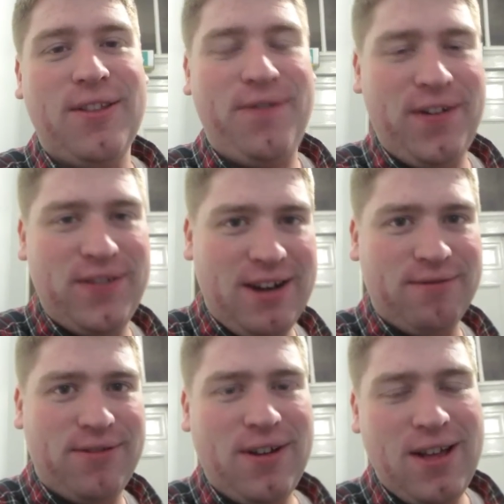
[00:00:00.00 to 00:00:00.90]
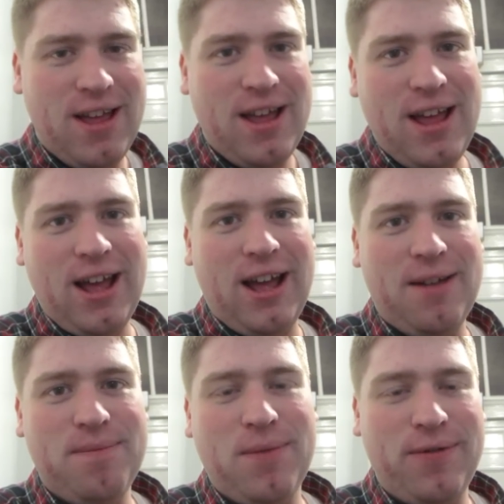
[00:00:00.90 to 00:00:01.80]
the 15th
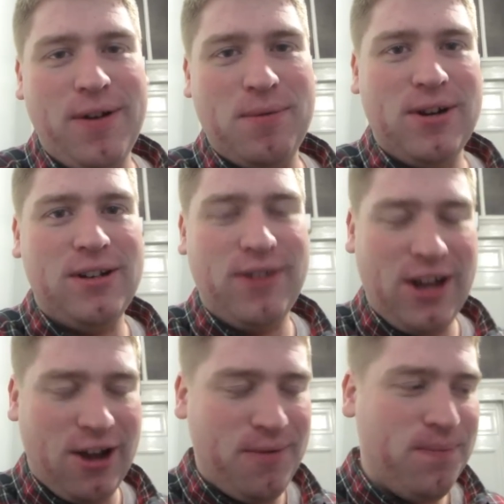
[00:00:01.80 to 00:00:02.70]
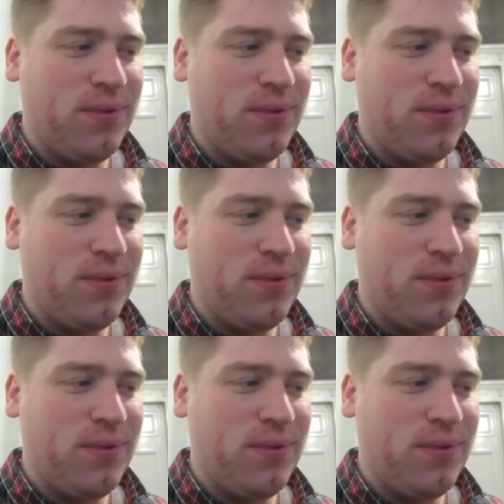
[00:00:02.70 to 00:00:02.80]
um, of February's video,